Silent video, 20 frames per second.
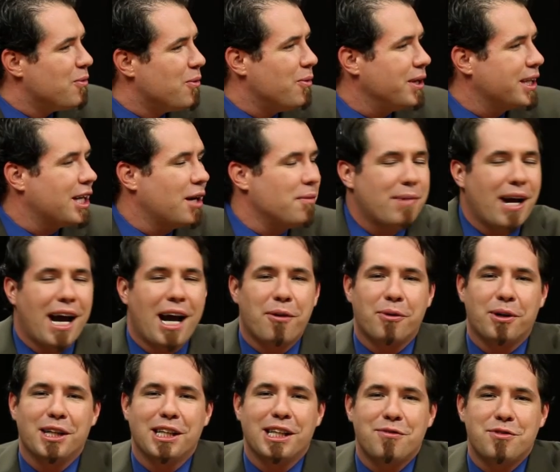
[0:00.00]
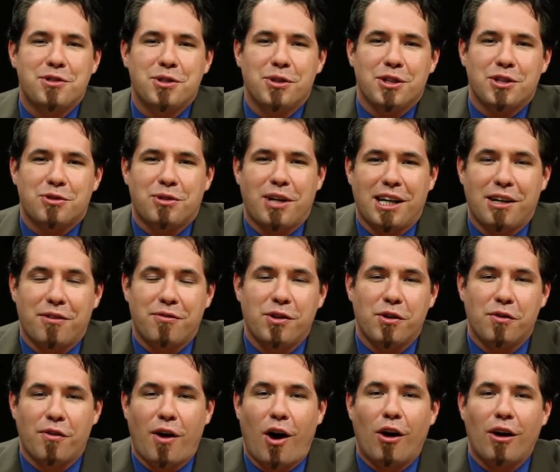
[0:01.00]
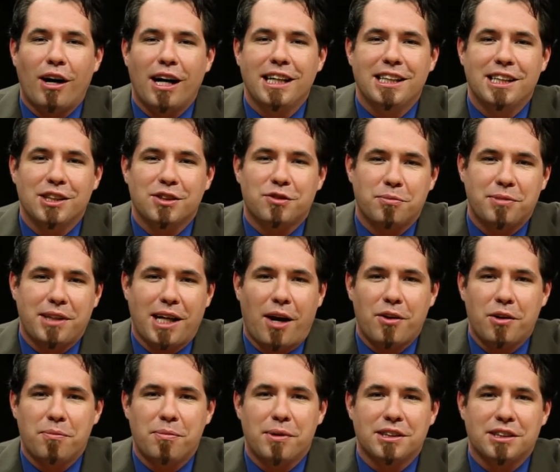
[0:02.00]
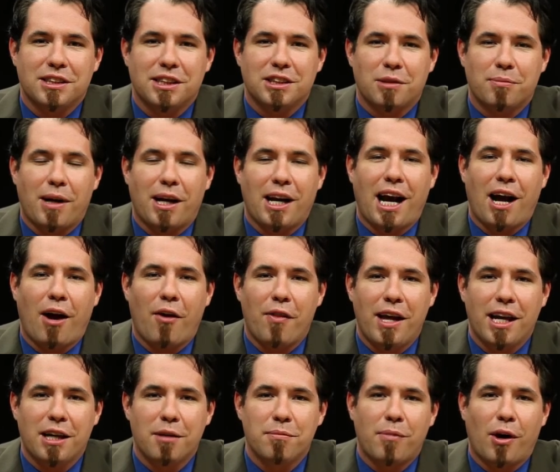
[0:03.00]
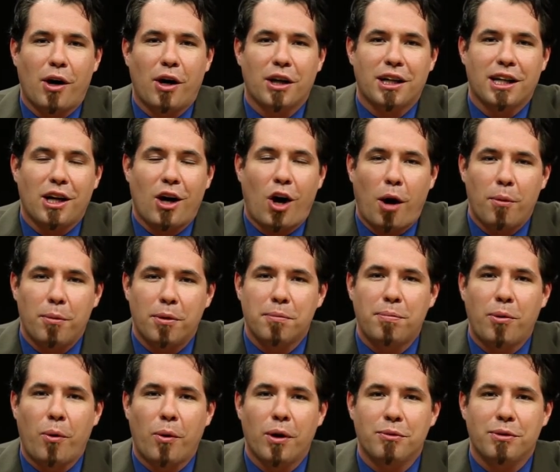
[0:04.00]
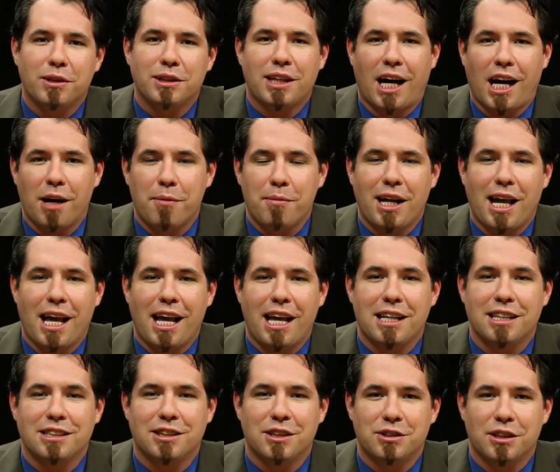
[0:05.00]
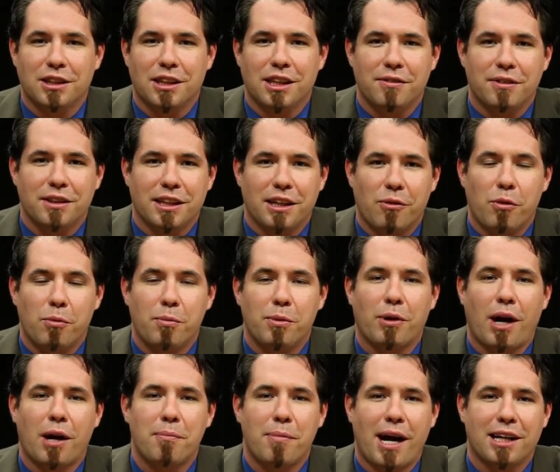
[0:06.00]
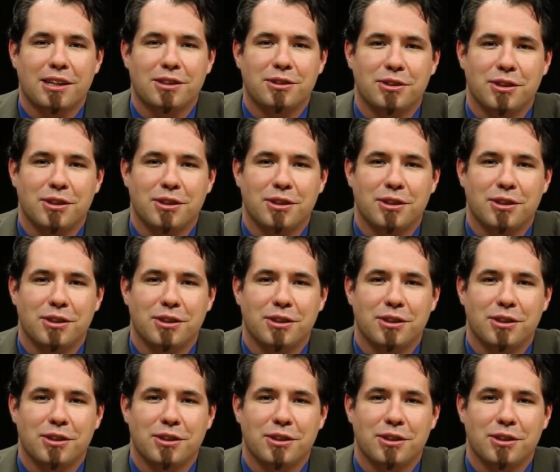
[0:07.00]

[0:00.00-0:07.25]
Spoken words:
when we come back, we're going to give Judit Strand a few of our ideas from Down to Business about how they can market Harbour Pointe retirement and assisted living. We'll be right back to